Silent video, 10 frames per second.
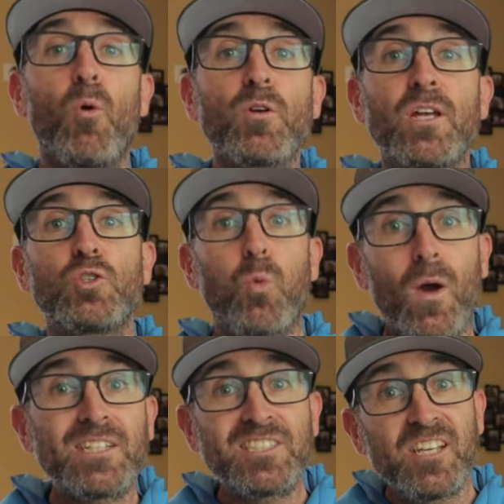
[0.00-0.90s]
more than
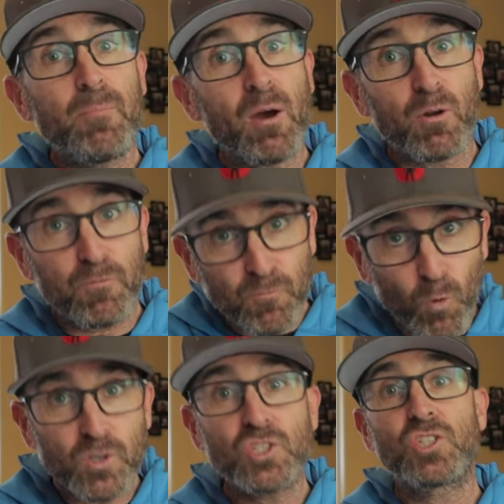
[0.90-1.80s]
twice the amount of
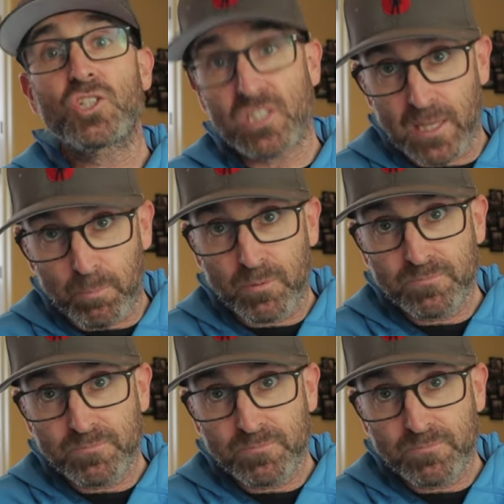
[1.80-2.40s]
force to slip.